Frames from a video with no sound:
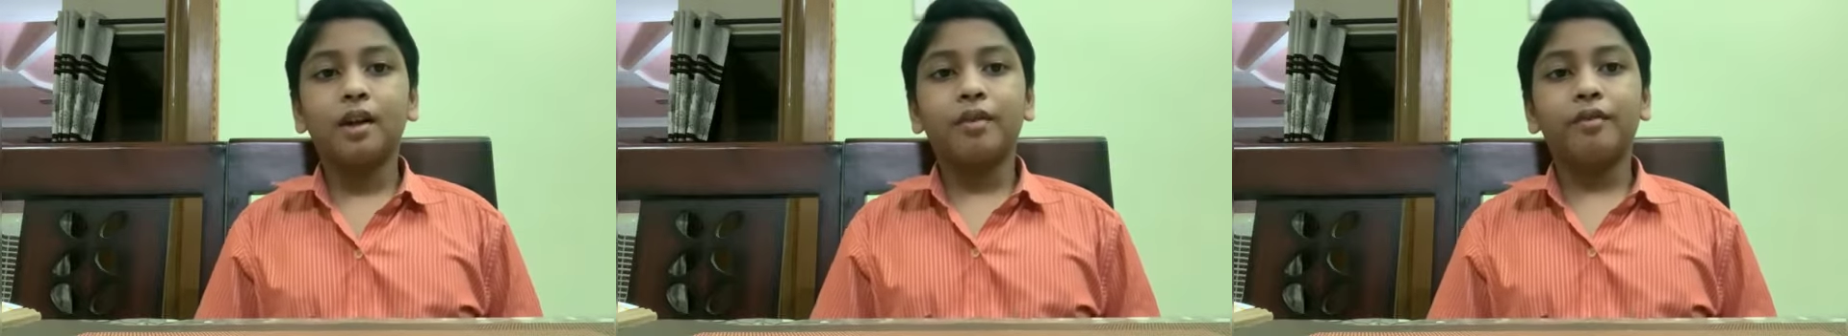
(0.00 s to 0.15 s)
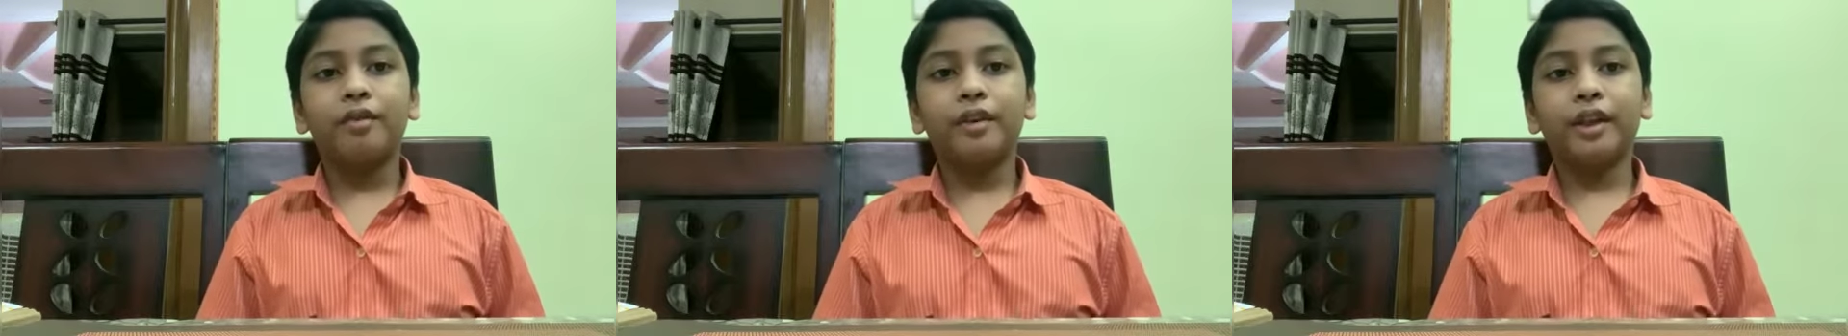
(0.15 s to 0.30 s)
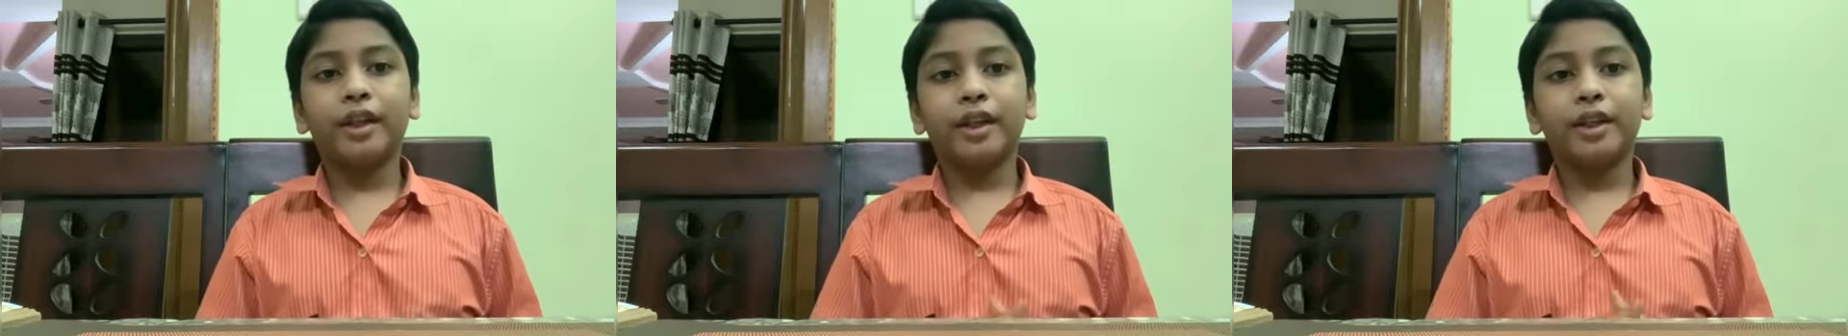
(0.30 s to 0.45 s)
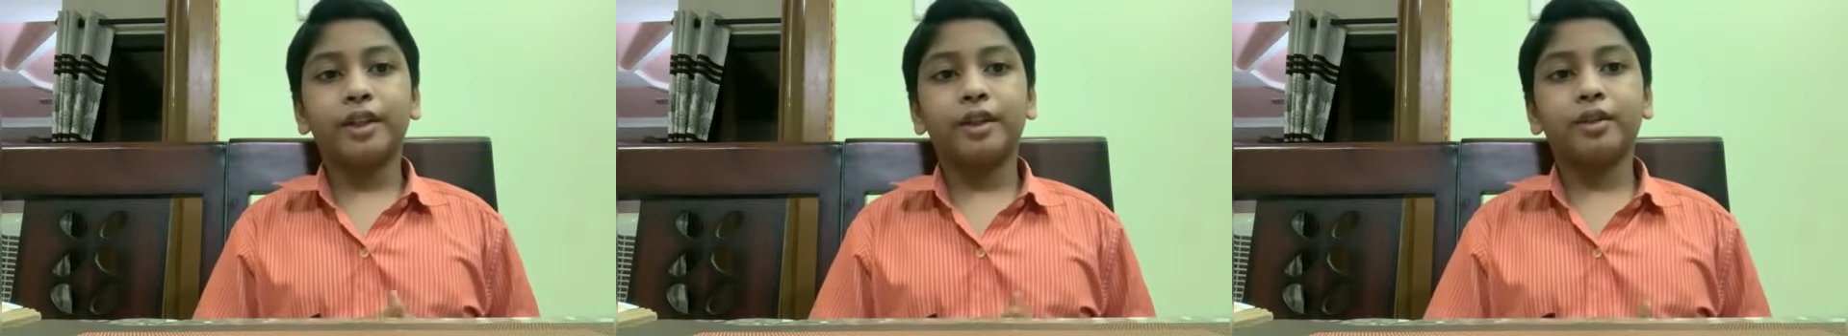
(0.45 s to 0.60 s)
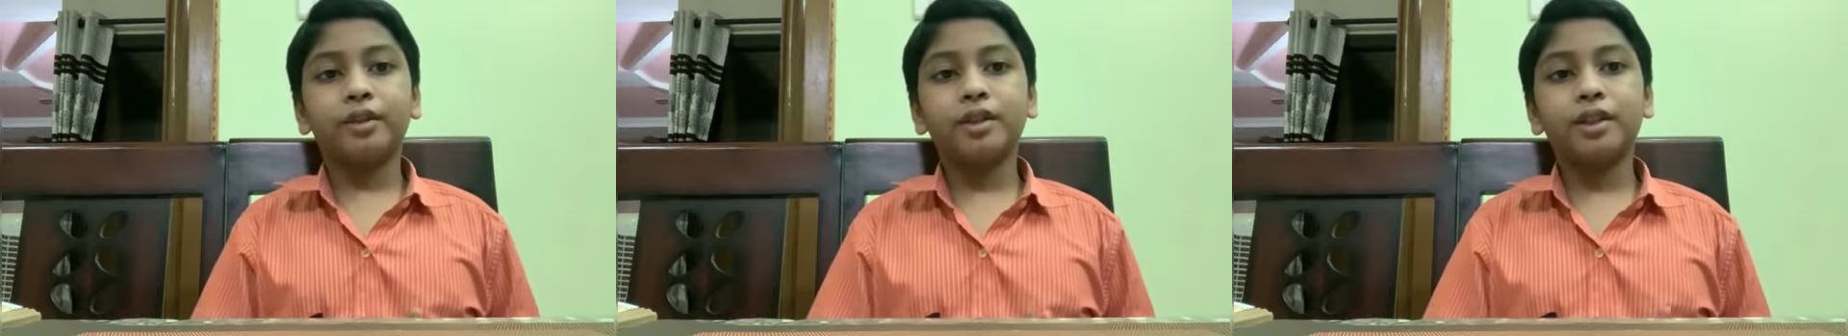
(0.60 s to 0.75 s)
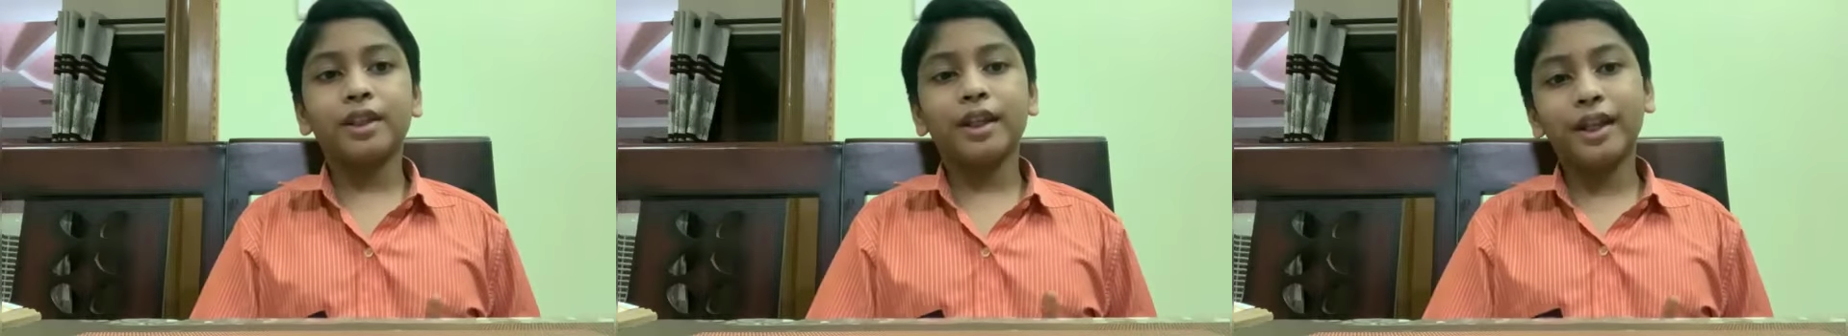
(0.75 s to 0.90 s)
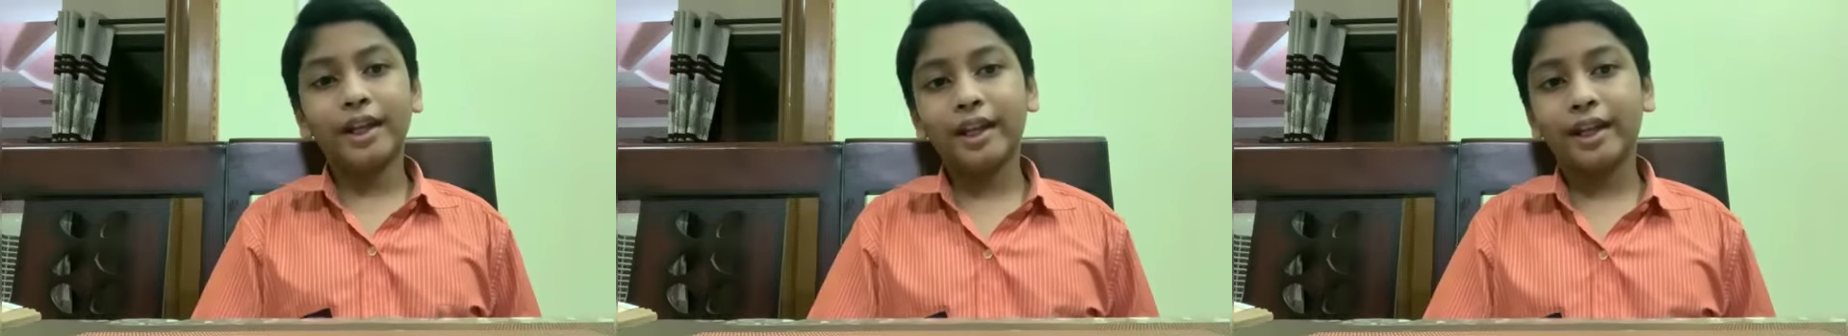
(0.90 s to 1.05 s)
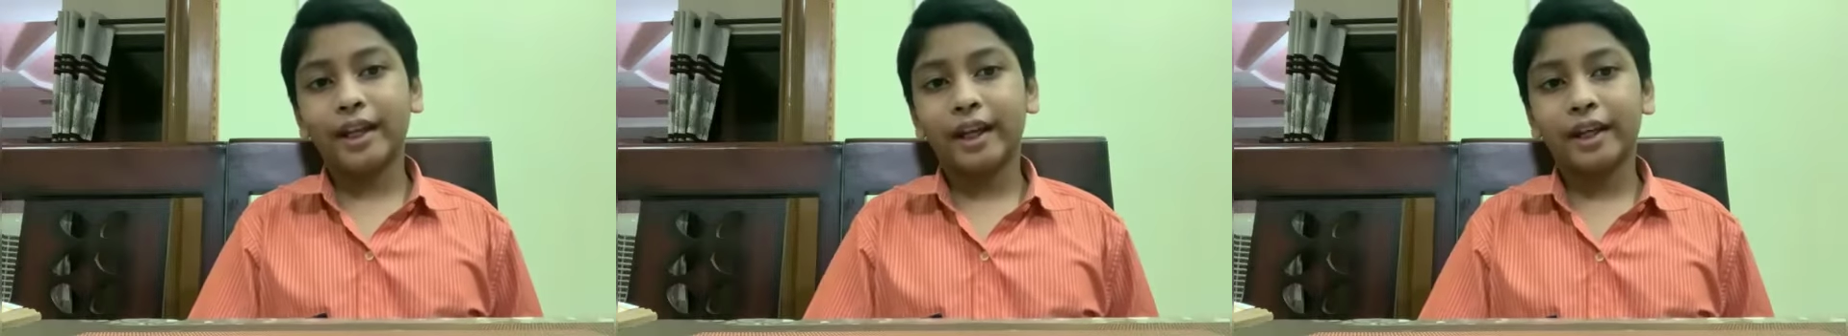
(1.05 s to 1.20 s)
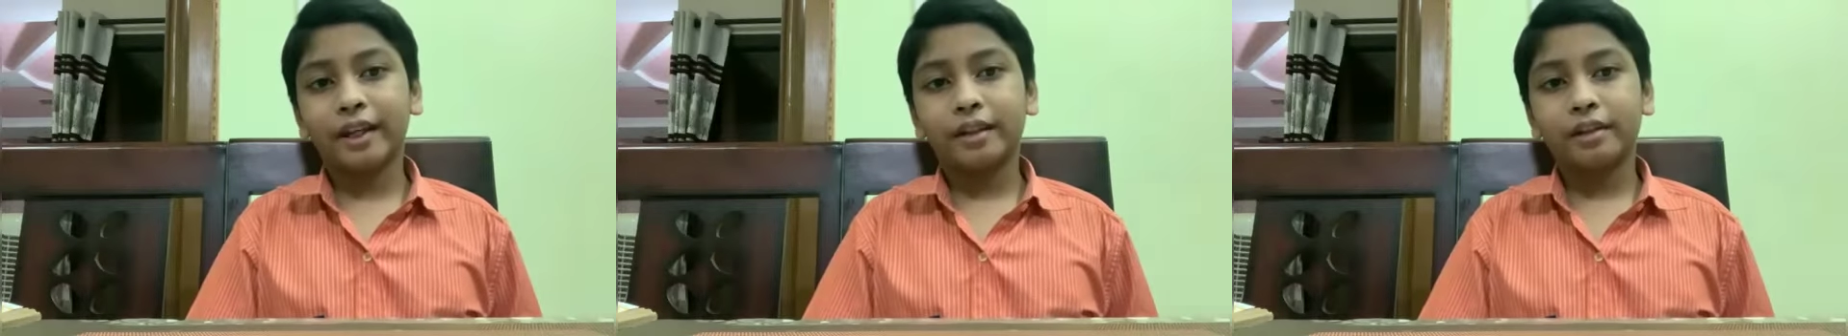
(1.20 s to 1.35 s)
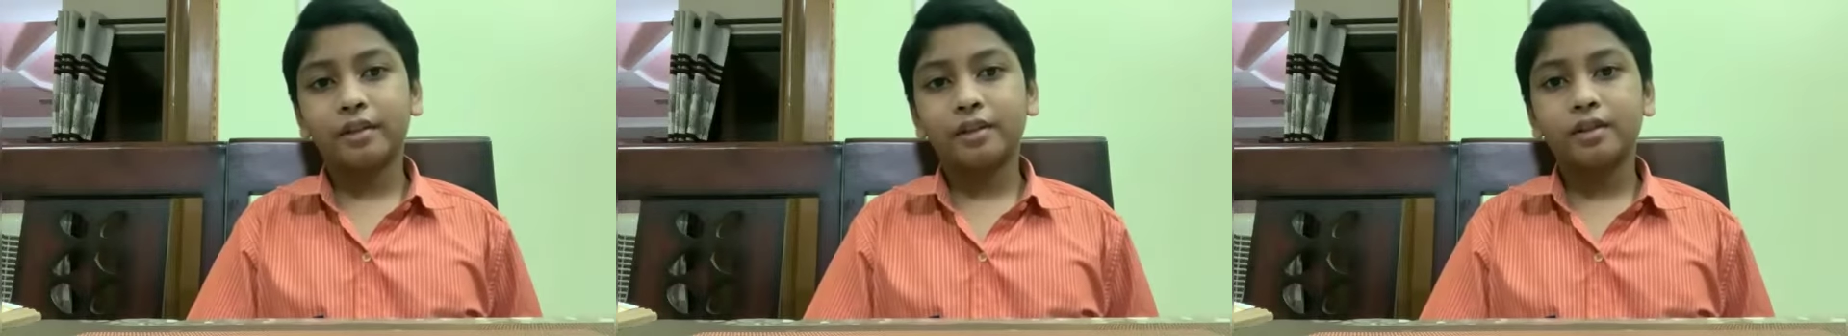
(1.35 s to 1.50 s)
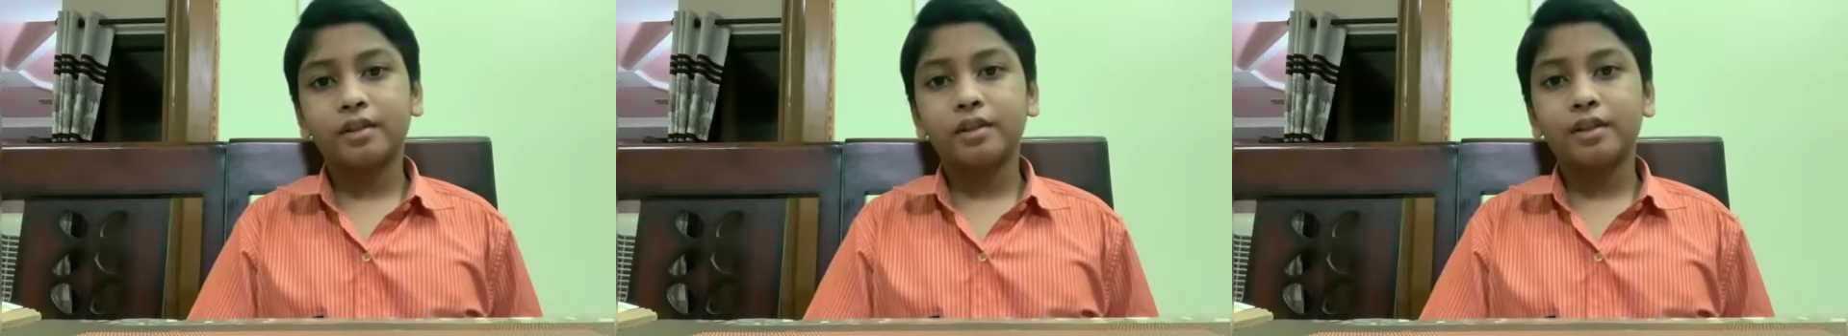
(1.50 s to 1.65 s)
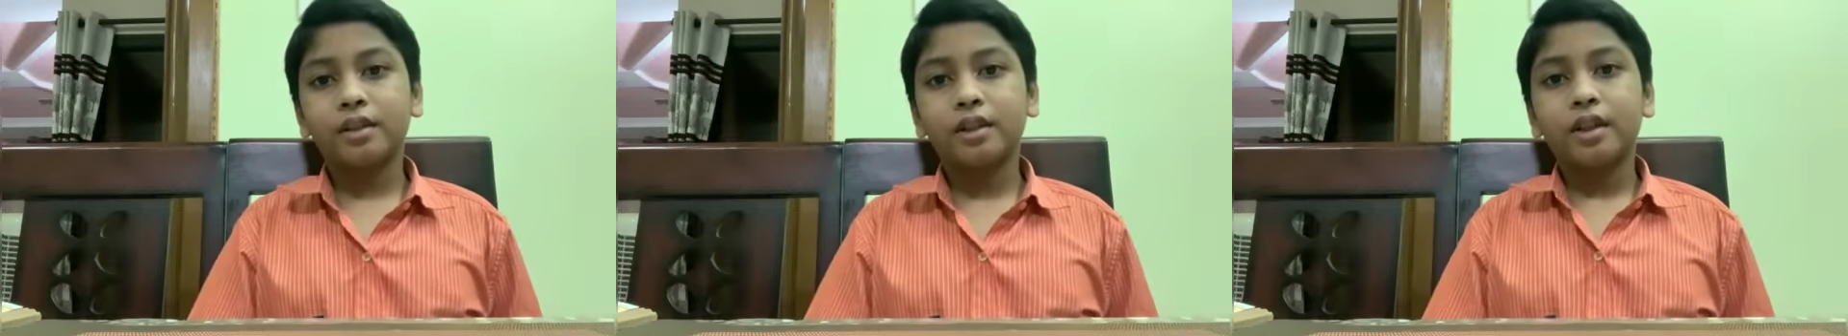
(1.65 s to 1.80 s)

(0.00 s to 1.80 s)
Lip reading: we can use indicators.